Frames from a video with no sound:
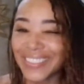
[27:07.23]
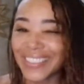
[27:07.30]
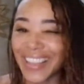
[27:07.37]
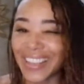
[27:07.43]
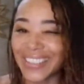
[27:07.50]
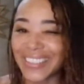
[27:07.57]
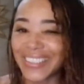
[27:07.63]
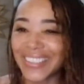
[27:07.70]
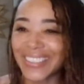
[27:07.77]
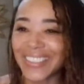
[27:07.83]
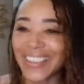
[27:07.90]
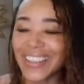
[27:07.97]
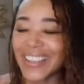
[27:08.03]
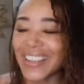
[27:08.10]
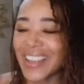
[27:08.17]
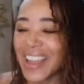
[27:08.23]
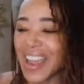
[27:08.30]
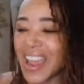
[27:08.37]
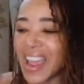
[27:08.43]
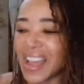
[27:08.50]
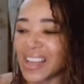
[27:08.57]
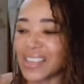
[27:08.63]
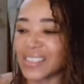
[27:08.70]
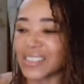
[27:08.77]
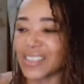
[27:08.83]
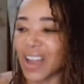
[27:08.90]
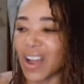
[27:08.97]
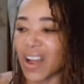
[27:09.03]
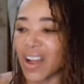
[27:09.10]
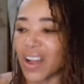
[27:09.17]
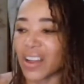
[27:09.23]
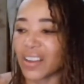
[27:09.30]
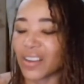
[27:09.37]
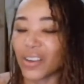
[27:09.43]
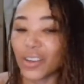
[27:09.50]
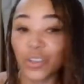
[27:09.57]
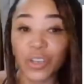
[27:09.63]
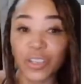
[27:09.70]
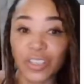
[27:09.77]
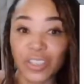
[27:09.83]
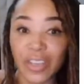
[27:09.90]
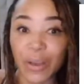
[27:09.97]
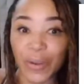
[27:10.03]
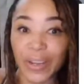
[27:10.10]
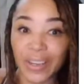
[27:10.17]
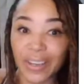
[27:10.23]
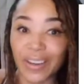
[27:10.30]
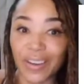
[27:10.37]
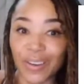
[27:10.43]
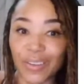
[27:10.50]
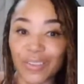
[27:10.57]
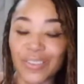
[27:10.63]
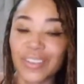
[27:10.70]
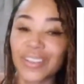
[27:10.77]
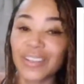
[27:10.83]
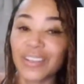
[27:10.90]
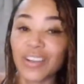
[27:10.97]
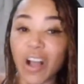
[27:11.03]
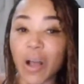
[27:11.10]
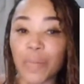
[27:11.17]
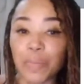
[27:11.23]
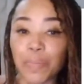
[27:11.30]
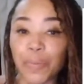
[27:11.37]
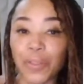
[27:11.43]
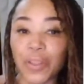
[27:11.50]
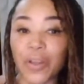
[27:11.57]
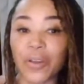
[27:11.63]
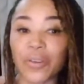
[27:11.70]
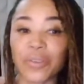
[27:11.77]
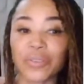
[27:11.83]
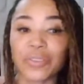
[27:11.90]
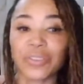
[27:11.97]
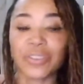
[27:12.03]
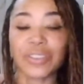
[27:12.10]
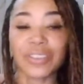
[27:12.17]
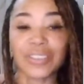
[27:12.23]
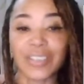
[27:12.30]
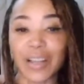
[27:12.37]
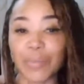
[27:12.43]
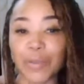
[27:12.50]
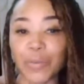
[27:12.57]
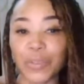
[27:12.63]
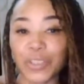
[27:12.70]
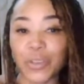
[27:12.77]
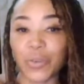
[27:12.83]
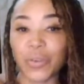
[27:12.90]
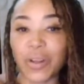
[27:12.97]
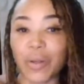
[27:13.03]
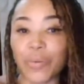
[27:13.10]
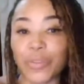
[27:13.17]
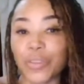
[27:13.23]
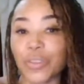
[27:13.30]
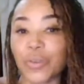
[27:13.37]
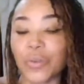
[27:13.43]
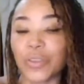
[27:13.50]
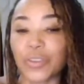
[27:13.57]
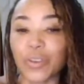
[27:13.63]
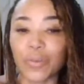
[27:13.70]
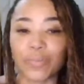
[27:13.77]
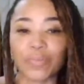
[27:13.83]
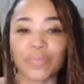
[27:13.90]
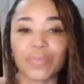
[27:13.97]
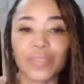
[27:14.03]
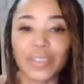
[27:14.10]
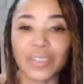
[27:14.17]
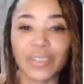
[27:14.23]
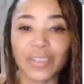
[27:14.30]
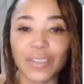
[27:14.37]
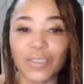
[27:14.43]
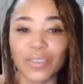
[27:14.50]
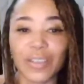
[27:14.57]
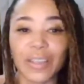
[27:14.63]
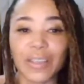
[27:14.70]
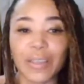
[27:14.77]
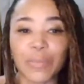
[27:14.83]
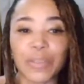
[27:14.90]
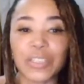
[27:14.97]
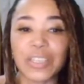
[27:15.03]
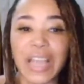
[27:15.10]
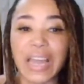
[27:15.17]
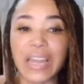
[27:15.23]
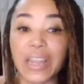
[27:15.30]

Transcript: Yes. And you can stay right here. Comment below. Tell me what's going on with you and your, this little image gotta